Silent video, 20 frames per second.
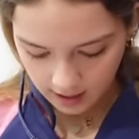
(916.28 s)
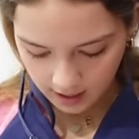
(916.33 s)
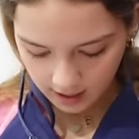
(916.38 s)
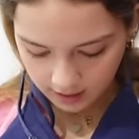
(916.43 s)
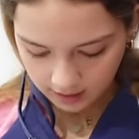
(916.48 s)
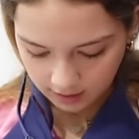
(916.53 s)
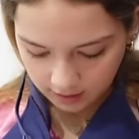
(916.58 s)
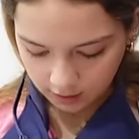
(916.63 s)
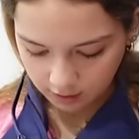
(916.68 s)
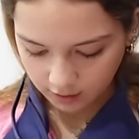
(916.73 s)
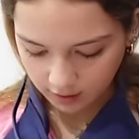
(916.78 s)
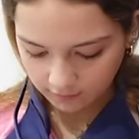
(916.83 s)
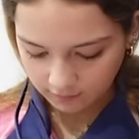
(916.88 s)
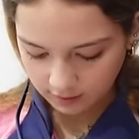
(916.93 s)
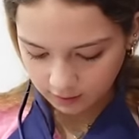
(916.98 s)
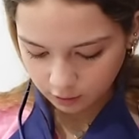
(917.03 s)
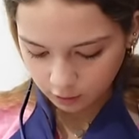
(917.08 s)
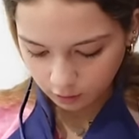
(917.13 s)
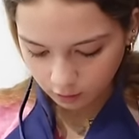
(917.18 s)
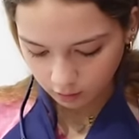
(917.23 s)
And then you have
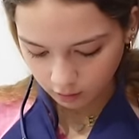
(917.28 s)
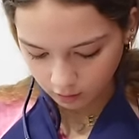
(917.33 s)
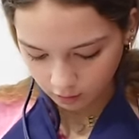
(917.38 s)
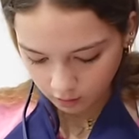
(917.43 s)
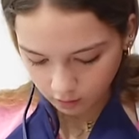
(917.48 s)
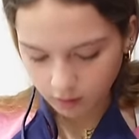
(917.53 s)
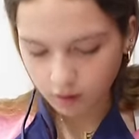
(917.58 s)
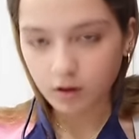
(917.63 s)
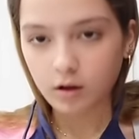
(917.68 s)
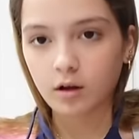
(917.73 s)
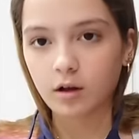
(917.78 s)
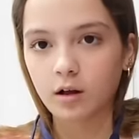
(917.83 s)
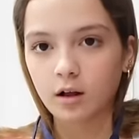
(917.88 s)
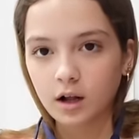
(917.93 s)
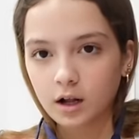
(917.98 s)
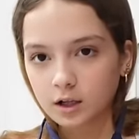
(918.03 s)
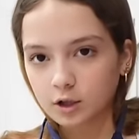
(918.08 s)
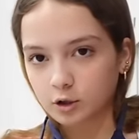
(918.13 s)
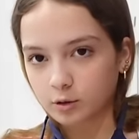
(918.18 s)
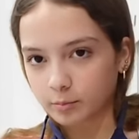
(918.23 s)
the little
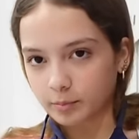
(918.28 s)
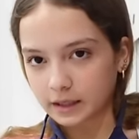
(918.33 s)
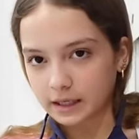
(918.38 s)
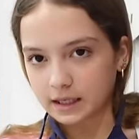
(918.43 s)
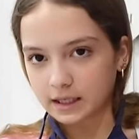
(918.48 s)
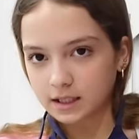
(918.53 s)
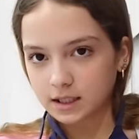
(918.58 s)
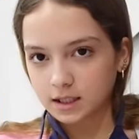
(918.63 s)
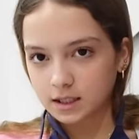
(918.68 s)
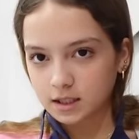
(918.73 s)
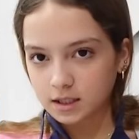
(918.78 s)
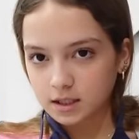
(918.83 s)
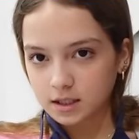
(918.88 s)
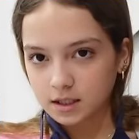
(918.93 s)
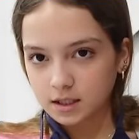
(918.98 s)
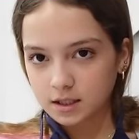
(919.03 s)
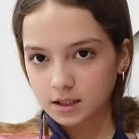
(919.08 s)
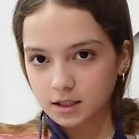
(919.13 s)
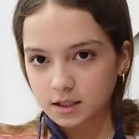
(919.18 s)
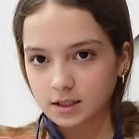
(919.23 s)
little beads.
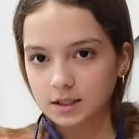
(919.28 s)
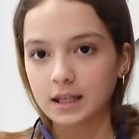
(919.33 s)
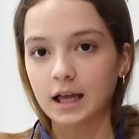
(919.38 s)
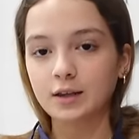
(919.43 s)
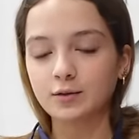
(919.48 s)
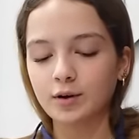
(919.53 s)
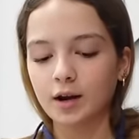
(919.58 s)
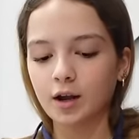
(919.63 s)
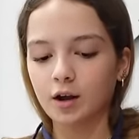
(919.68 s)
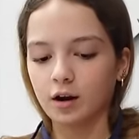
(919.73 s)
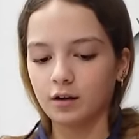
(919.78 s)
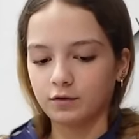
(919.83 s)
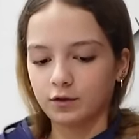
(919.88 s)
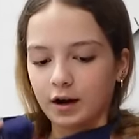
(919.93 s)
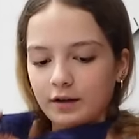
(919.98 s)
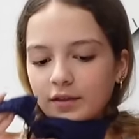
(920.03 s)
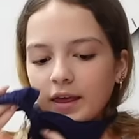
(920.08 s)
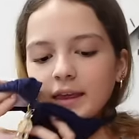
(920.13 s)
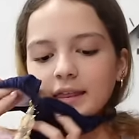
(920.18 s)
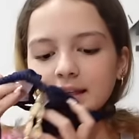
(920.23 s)
That's what I got it for. I
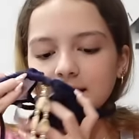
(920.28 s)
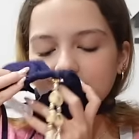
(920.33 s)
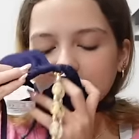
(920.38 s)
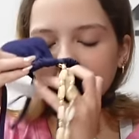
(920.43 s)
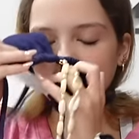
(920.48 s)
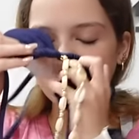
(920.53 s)
feel like this could